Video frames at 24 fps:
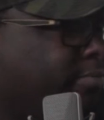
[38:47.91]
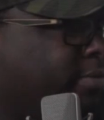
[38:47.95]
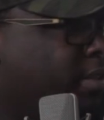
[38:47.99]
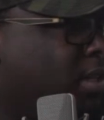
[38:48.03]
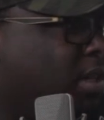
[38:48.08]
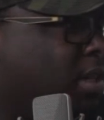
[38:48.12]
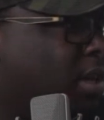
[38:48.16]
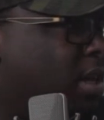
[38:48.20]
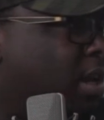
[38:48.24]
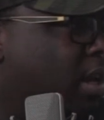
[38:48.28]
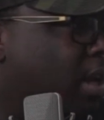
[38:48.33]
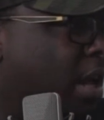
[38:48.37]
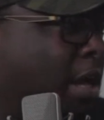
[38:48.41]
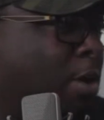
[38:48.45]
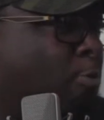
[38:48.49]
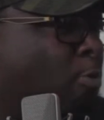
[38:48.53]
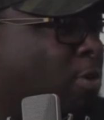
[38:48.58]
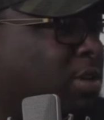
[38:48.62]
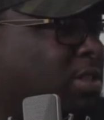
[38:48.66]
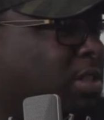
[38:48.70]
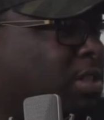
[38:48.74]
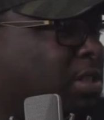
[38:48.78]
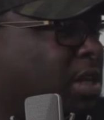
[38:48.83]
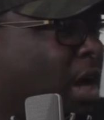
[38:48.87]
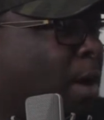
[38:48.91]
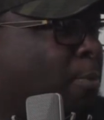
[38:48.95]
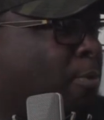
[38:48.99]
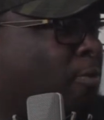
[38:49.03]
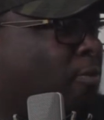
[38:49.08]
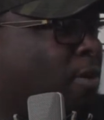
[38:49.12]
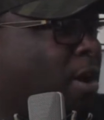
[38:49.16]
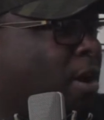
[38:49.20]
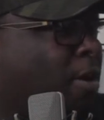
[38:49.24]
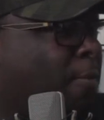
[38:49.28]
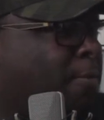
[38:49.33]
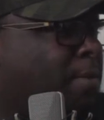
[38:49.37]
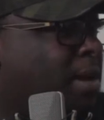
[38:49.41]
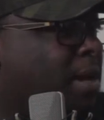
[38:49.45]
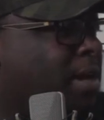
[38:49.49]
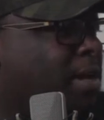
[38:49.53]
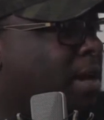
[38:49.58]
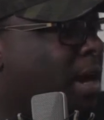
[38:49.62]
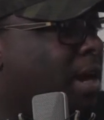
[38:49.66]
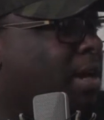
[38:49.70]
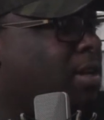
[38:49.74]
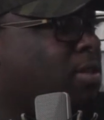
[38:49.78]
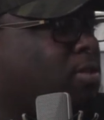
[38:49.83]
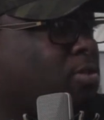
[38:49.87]
he wants to stomp around, be a
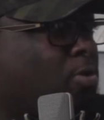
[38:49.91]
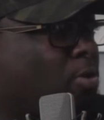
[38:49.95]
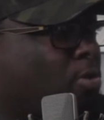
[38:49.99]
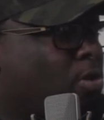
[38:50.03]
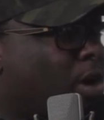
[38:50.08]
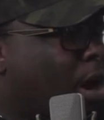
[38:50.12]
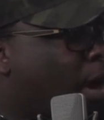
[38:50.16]
dinosaur.